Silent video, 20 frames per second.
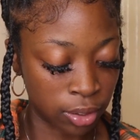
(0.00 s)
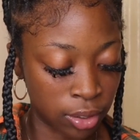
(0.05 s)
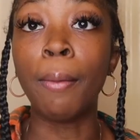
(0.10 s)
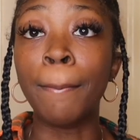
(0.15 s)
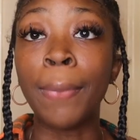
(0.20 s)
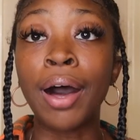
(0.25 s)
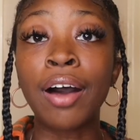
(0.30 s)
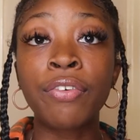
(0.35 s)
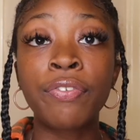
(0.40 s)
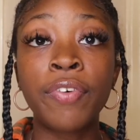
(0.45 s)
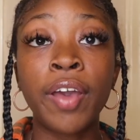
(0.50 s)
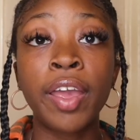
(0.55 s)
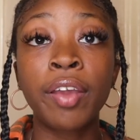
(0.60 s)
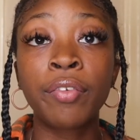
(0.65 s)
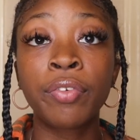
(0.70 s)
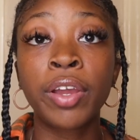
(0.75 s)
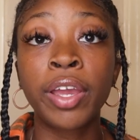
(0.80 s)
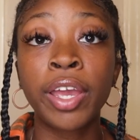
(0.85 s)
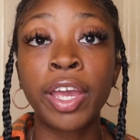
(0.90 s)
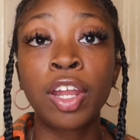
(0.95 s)
My
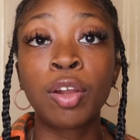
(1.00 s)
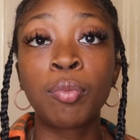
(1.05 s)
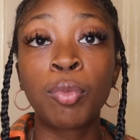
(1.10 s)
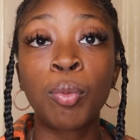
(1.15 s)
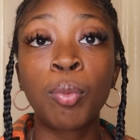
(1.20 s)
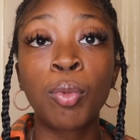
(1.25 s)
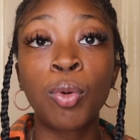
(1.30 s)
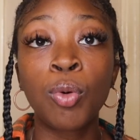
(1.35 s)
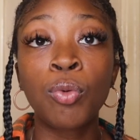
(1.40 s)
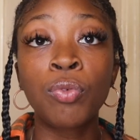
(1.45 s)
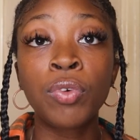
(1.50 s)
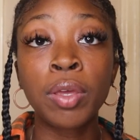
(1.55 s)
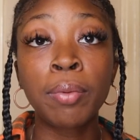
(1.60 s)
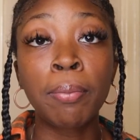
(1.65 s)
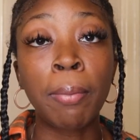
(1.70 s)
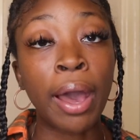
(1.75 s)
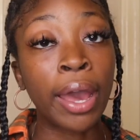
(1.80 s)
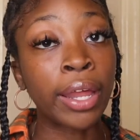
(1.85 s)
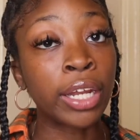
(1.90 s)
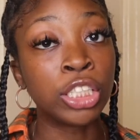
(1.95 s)
favorite animal movie?
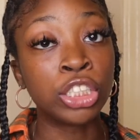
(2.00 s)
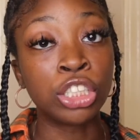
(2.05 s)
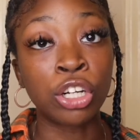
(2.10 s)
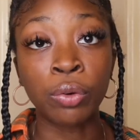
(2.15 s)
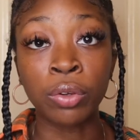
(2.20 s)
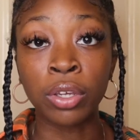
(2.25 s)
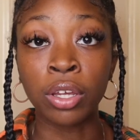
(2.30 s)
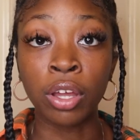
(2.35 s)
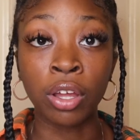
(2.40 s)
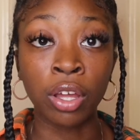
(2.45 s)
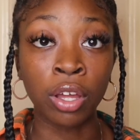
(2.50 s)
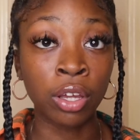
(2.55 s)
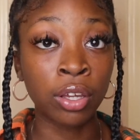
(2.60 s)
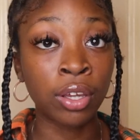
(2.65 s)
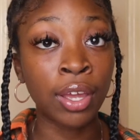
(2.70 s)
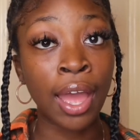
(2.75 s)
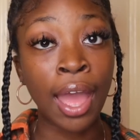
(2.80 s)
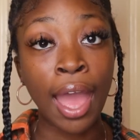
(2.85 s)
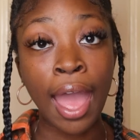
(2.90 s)
Mighty Joe Young.